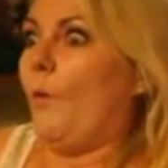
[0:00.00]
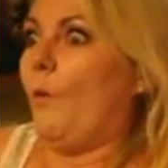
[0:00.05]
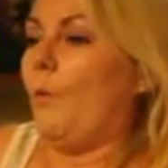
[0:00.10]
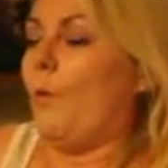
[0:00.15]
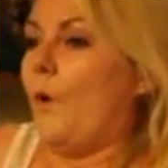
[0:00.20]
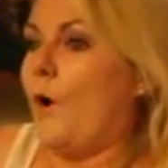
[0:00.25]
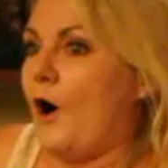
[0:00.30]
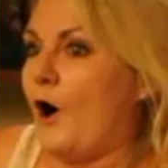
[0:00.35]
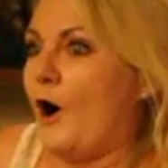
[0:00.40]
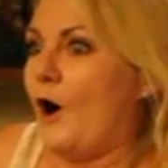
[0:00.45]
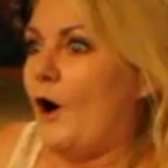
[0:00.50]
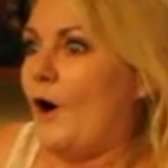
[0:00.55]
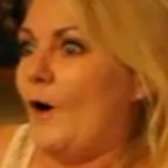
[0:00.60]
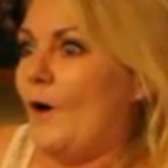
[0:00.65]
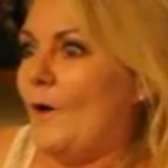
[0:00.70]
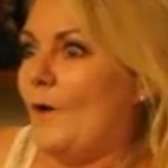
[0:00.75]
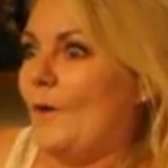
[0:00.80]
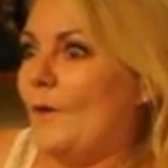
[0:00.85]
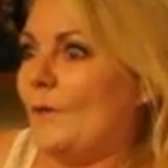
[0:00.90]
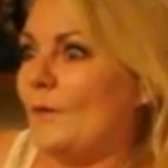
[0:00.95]

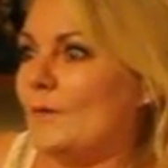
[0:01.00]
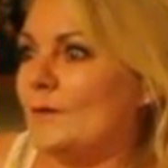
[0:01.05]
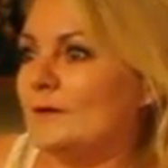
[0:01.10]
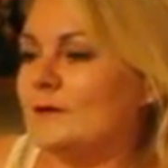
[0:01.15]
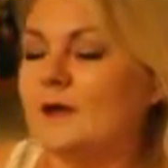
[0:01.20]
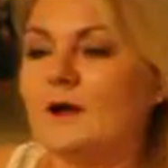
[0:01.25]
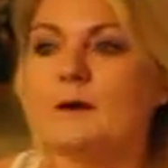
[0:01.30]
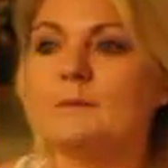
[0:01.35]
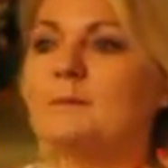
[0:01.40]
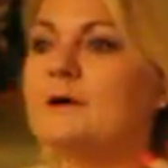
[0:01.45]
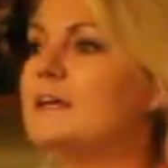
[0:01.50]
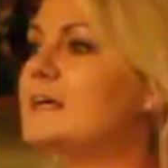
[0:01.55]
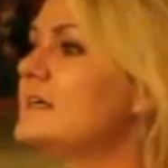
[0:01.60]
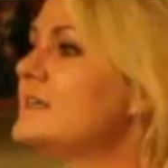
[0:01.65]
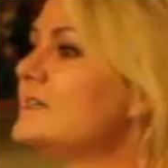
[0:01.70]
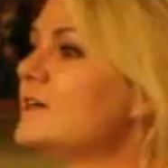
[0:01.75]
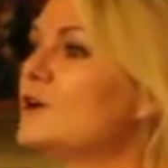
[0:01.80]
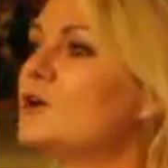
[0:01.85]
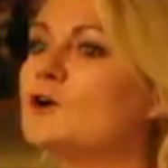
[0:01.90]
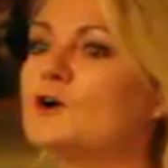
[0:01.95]
Whoa! But
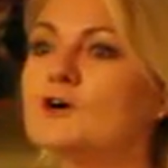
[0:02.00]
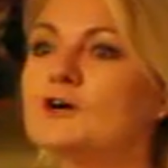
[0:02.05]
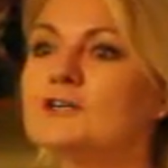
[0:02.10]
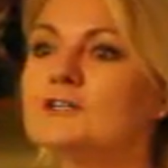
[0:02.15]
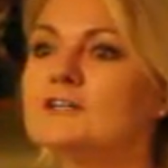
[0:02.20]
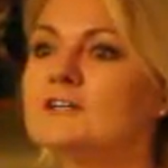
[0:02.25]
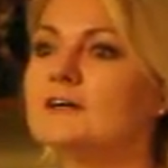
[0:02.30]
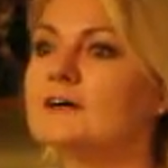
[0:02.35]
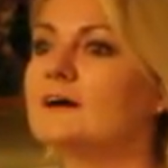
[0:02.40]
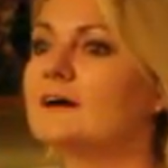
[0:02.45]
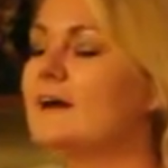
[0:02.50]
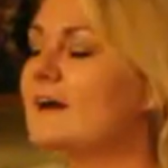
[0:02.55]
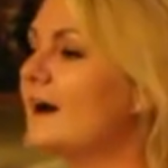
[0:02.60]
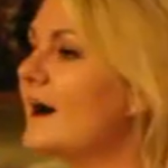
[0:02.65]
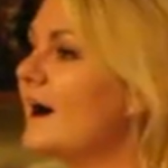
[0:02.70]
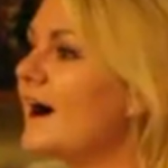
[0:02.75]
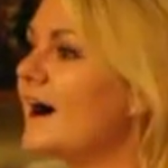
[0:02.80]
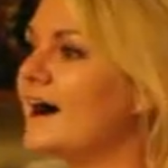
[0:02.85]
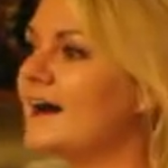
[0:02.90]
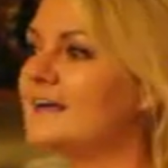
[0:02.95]
he's a good,
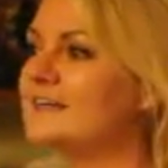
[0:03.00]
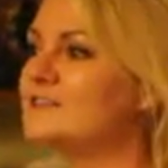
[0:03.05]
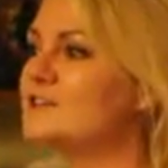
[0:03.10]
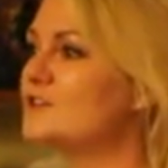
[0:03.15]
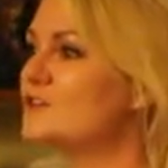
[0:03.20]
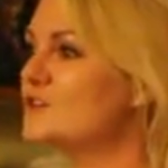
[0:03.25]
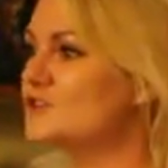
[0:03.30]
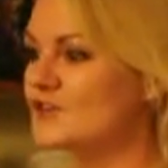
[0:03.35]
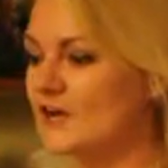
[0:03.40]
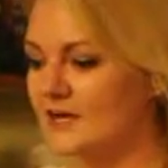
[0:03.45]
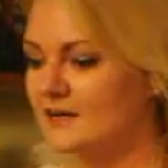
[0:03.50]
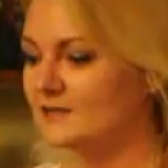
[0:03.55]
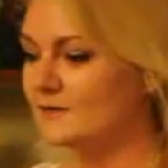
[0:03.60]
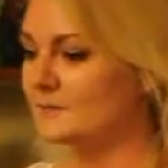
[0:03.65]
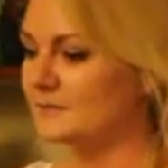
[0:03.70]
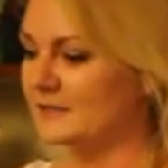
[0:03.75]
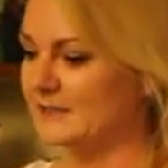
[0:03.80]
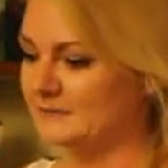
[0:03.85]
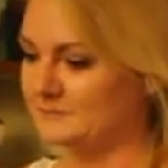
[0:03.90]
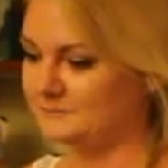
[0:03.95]
kind
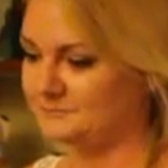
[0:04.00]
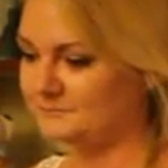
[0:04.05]
gentleman.